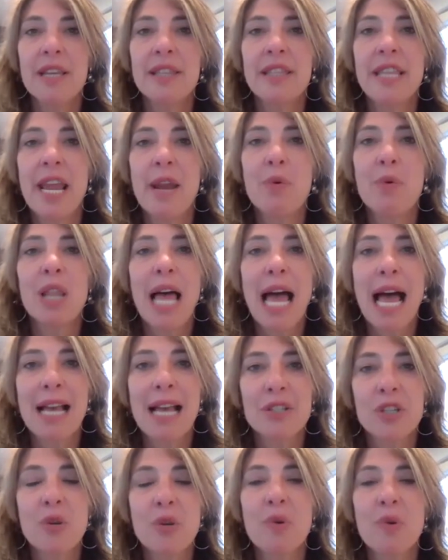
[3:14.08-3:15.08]
They will
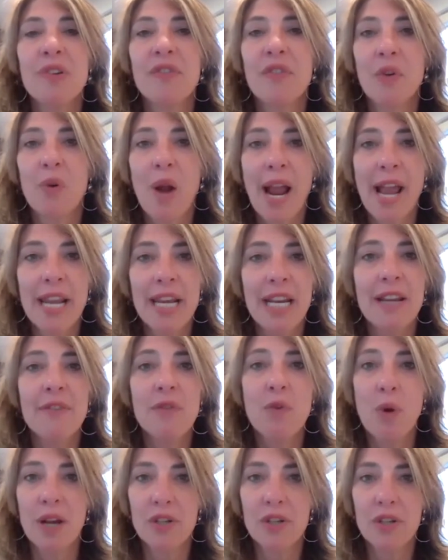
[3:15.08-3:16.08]
ask you a variety of
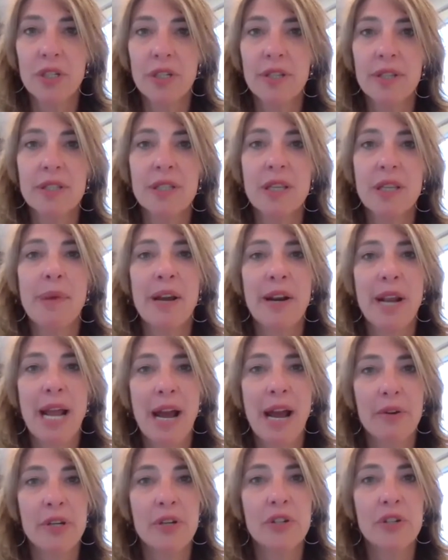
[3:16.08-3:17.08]
questions about
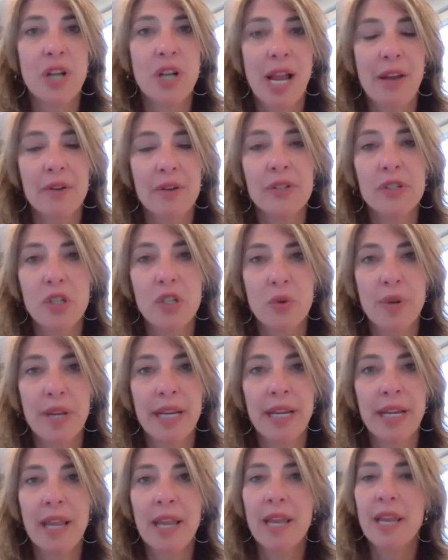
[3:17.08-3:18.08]
how your child is
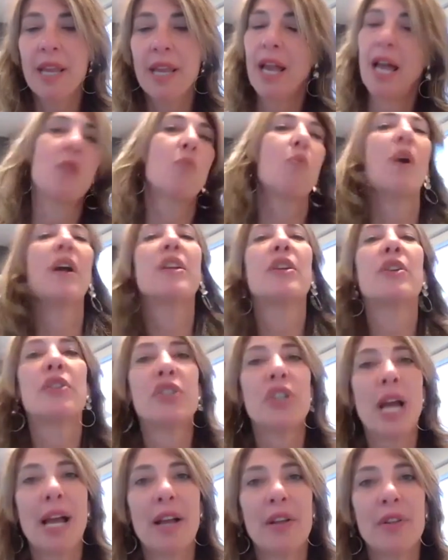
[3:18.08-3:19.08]
doing and what your
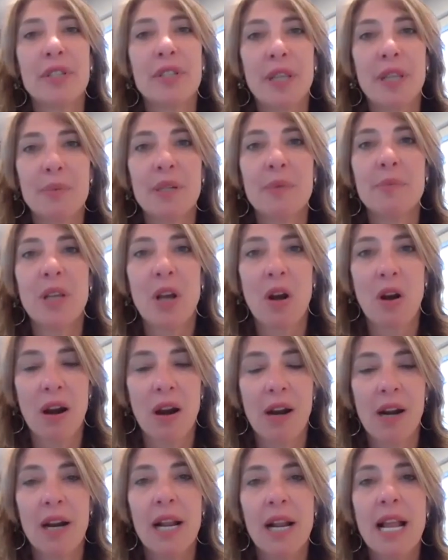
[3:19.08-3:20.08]
child's symptoms
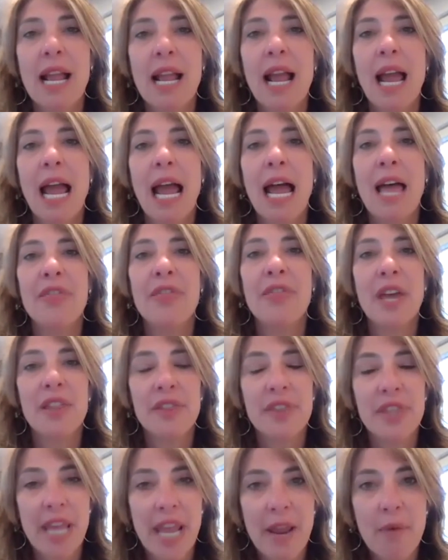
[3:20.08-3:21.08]
are. And
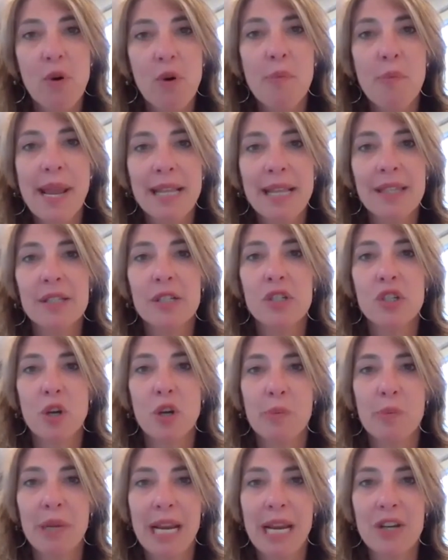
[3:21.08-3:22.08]
then they will make the
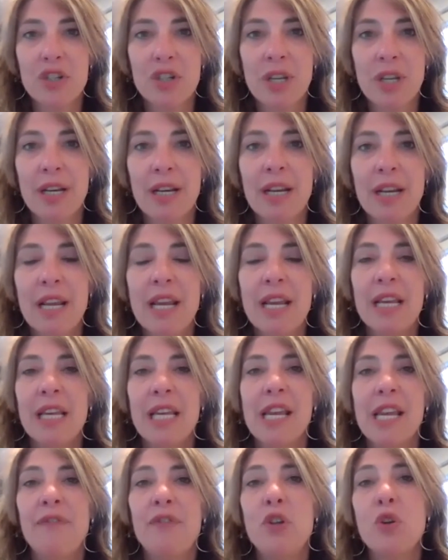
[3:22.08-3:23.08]
determination
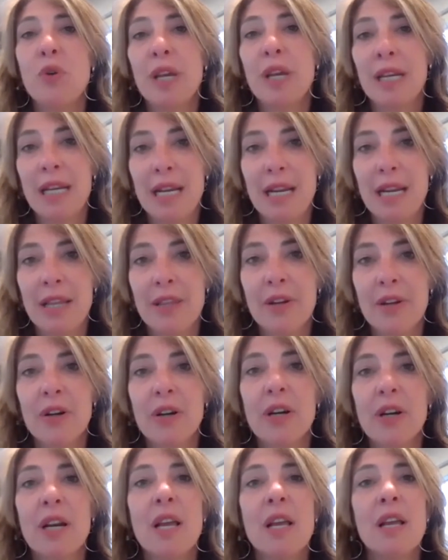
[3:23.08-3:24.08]
if you can
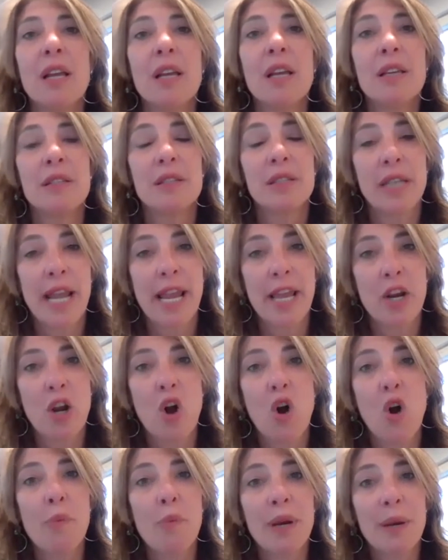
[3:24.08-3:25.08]
either stay at
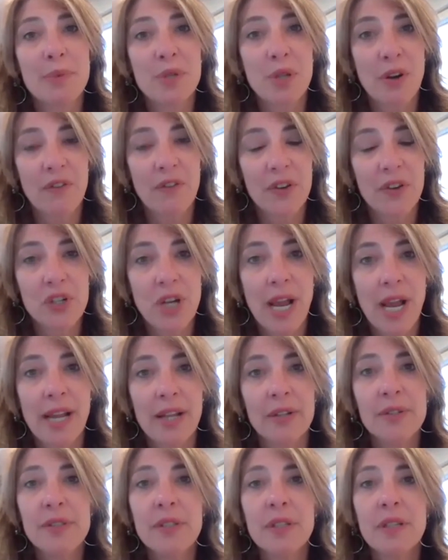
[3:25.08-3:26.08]
home and observe your
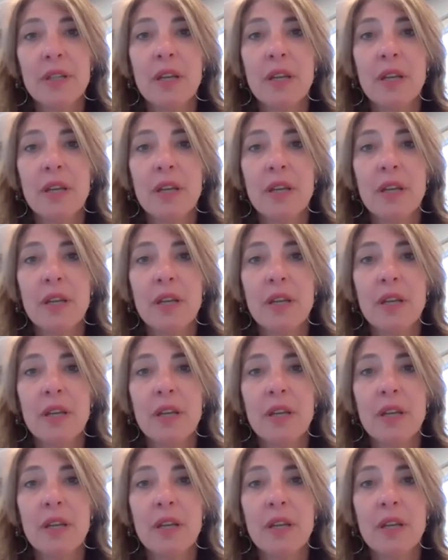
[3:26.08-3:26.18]
child,